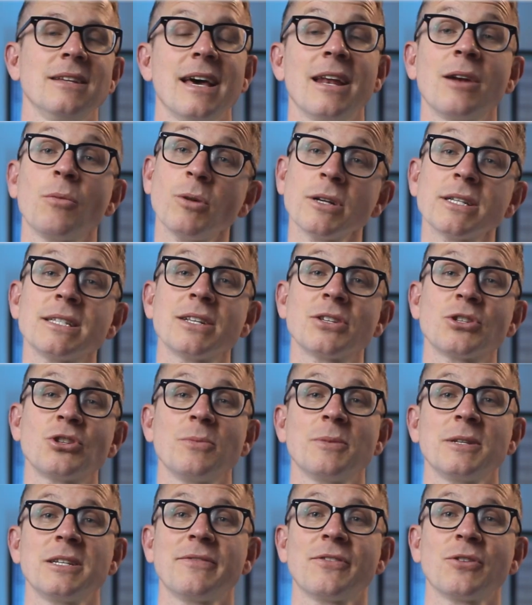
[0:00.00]
And it wasn't a
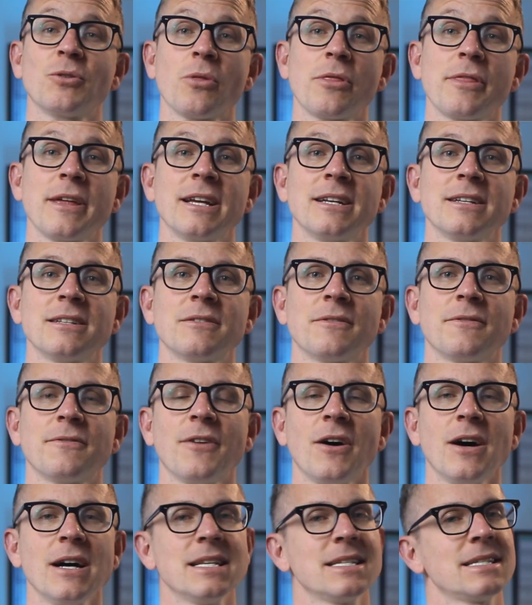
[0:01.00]
super difficult thing to
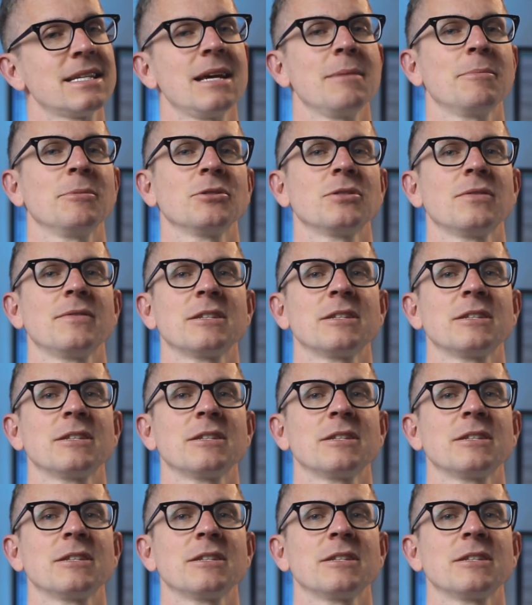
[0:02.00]
find samples